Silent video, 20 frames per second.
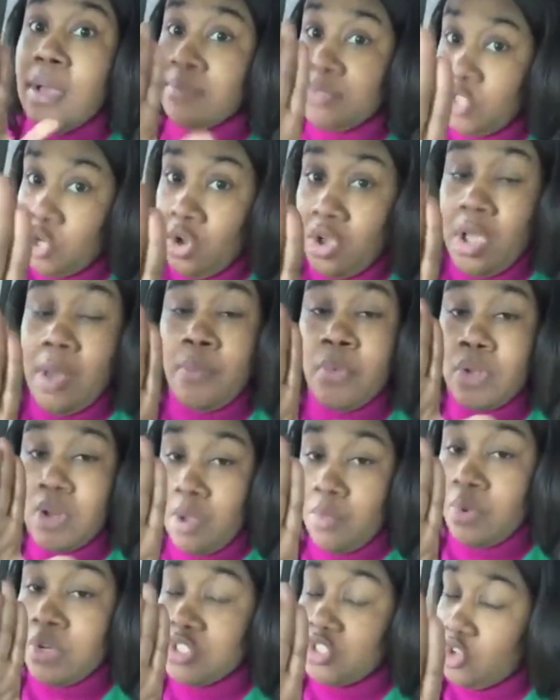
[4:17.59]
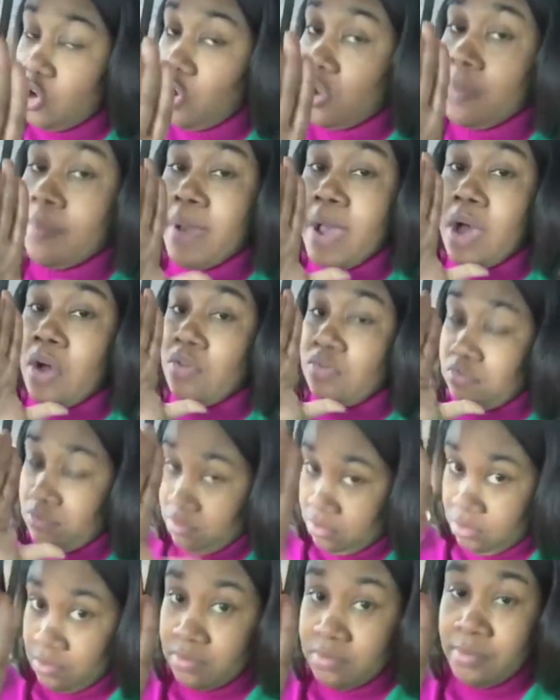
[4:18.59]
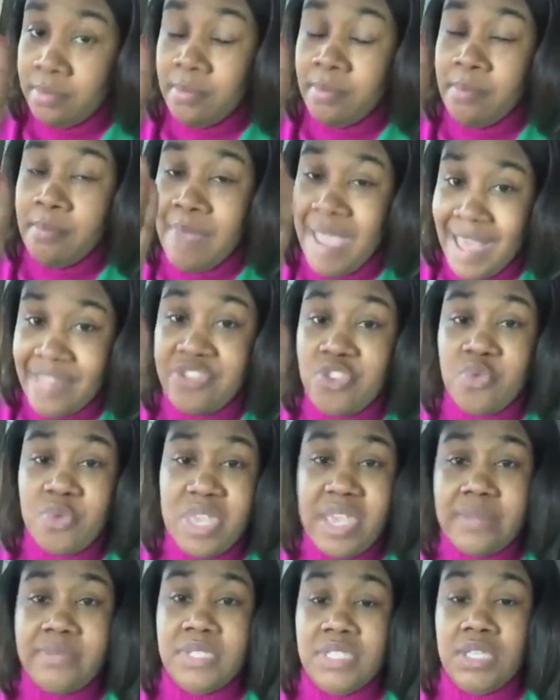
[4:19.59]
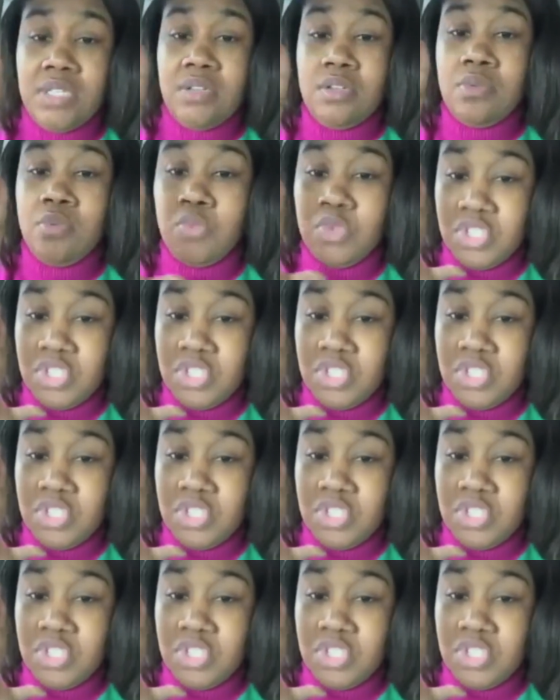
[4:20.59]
I want to talk about Matthew Gibson,